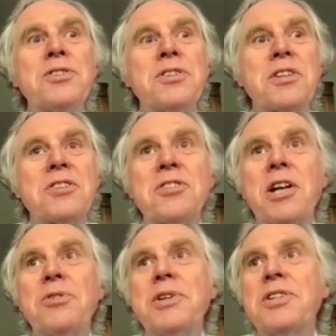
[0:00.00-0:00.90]
is
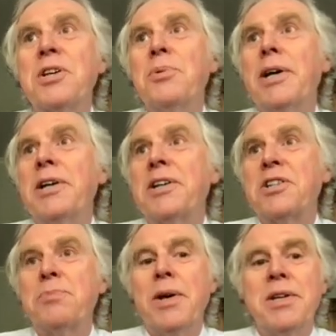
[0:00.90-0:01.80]
accelerating away and
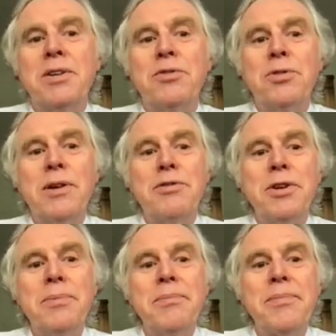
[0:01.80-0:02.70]
expanding
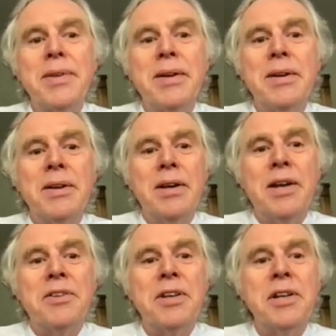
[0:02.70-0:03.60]
forever,
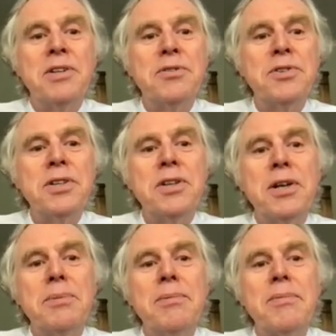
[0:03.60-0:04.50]
at the end of
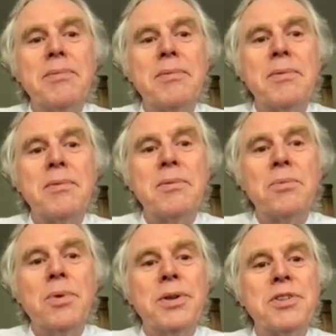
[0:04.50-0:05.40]
time,
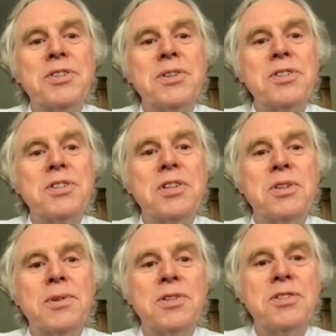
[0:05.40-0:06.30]
when the size of the
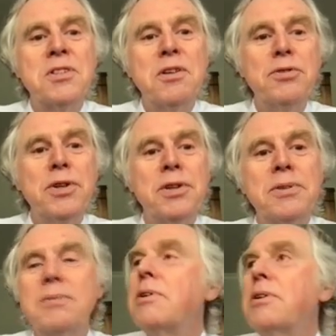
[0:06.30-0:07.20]
universe is infinite,
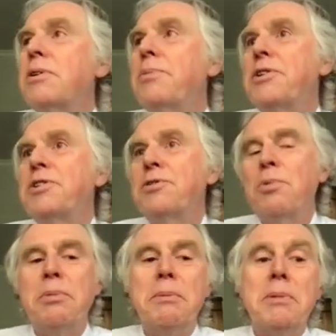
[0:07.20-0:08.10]
the redshift
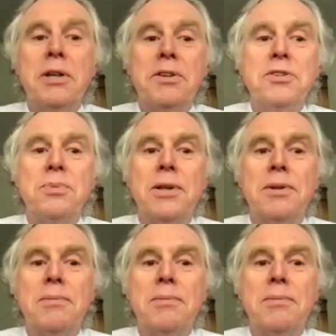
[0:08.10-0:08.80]
will be -1.